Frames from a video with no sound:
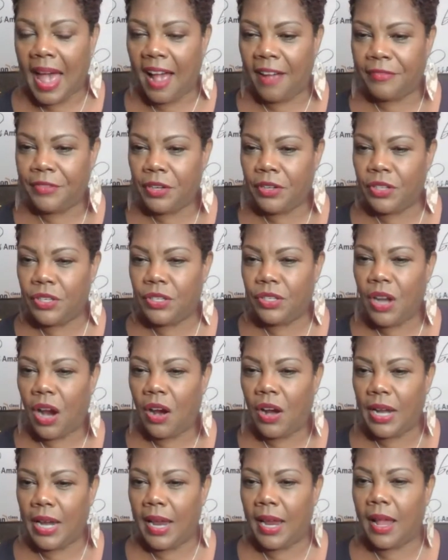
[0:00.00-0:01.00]
After
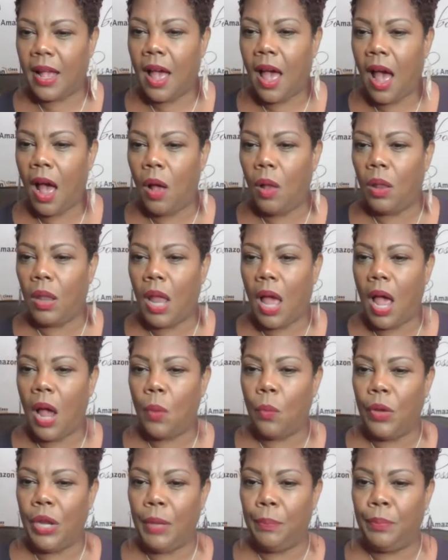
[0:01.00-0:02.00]
starting, how
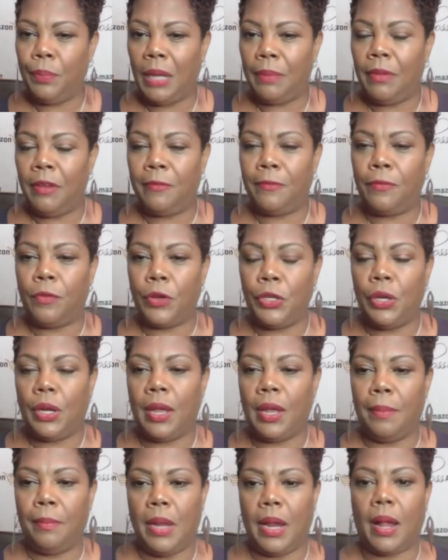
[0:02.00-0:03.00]
long would it be before you
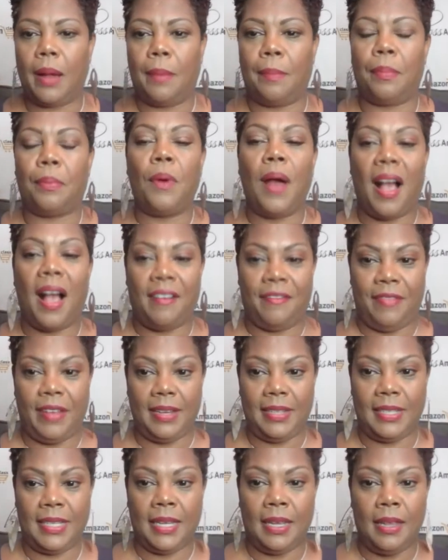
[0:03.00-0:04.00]
can make a profit?
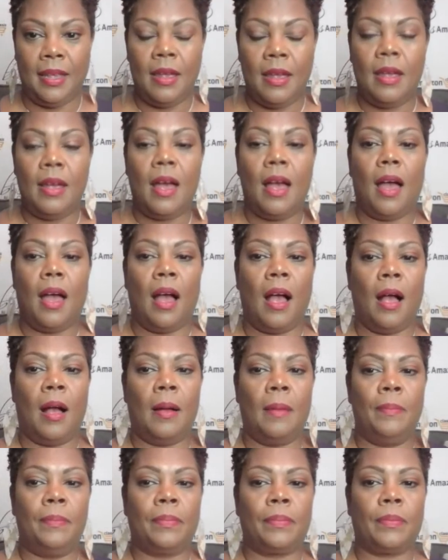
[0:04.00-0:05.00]

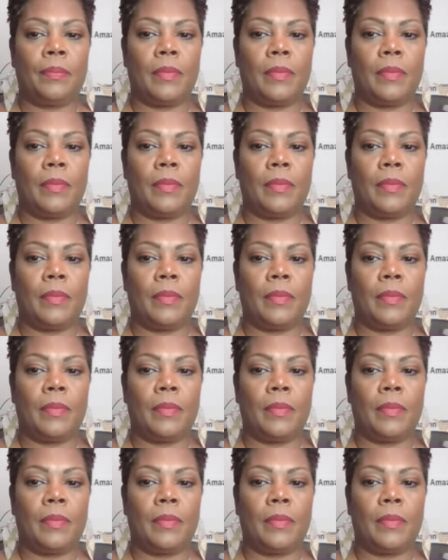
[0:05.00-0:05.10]
Um,